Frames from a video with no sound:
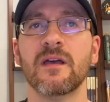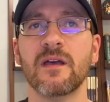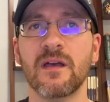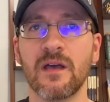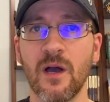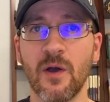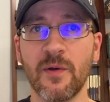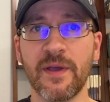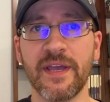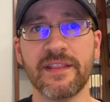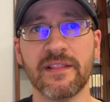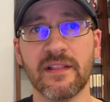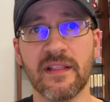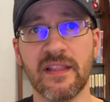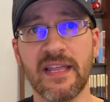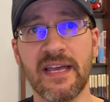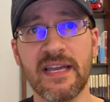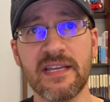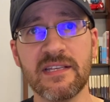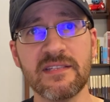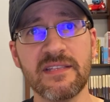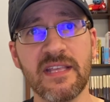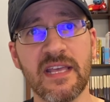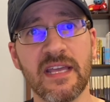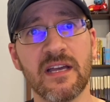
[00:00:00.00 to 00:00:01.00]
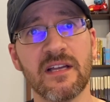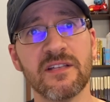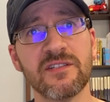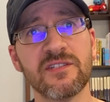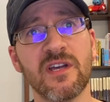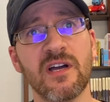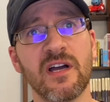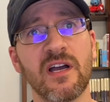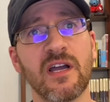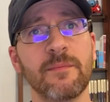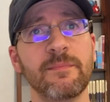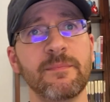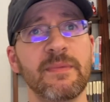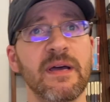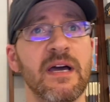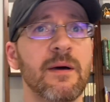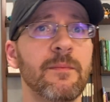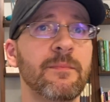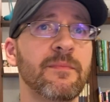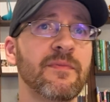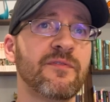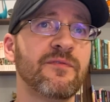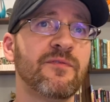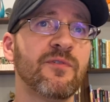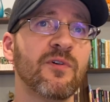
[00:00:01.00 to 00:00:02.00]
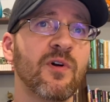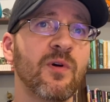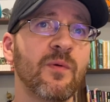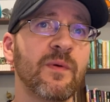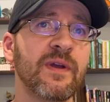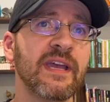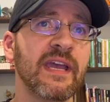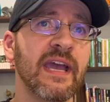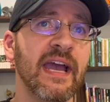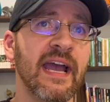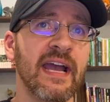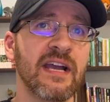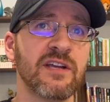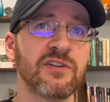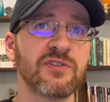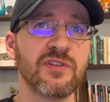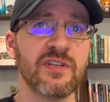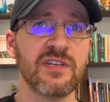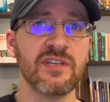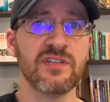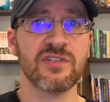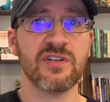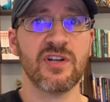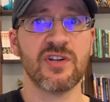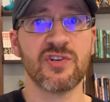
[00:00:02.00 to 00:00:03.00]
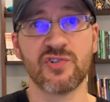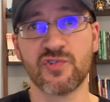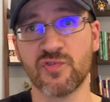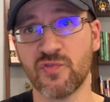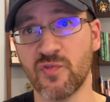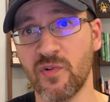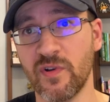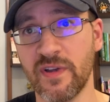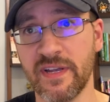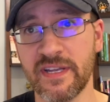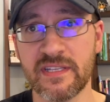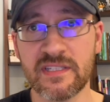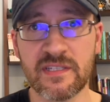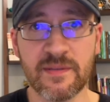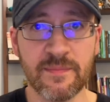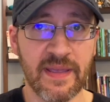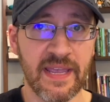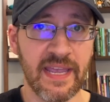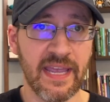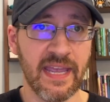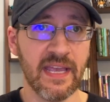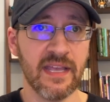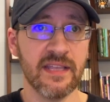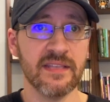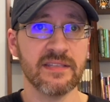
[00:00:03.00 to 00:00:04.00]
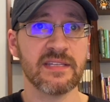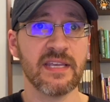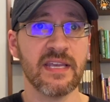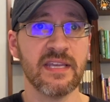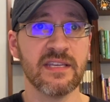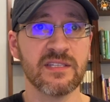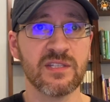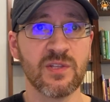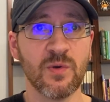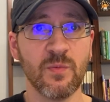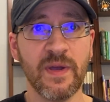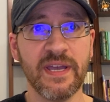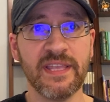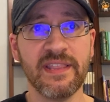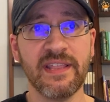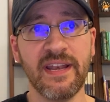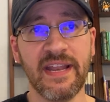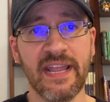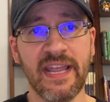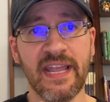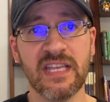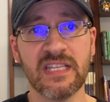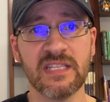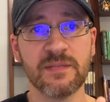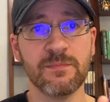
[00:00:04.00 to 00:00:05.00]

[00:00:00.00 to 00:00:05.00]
Okay, the last thing I'll talk about before we actually start drawing some hands is the way that hands